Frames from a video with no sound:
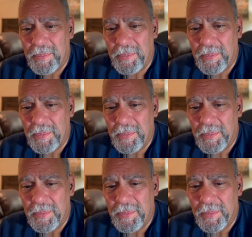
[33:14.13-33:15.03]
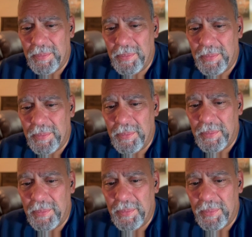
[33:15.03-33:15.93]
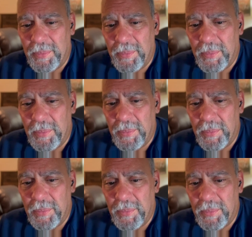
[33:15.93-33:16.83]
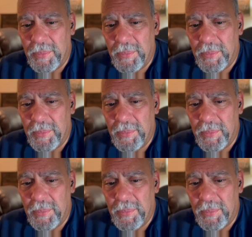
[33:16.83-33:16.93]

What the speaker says: (silence)